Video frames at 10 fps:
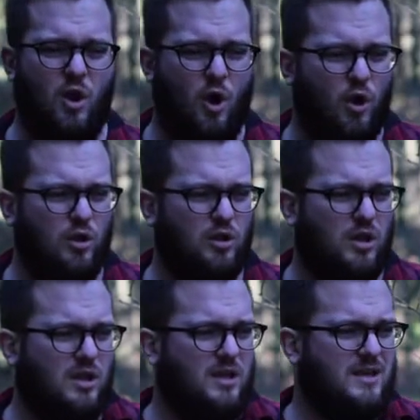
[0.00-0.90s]

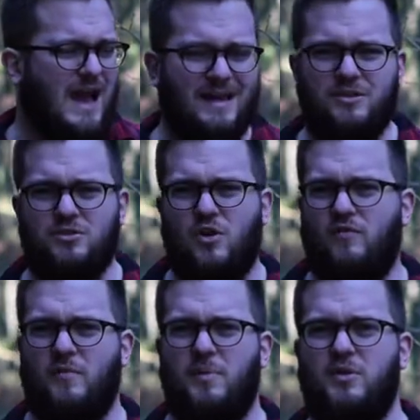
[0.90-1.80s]
all kinds
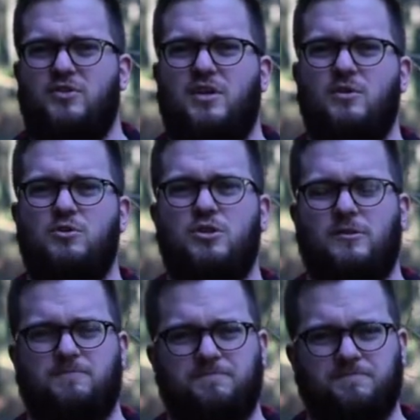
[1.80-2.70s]
of persecution.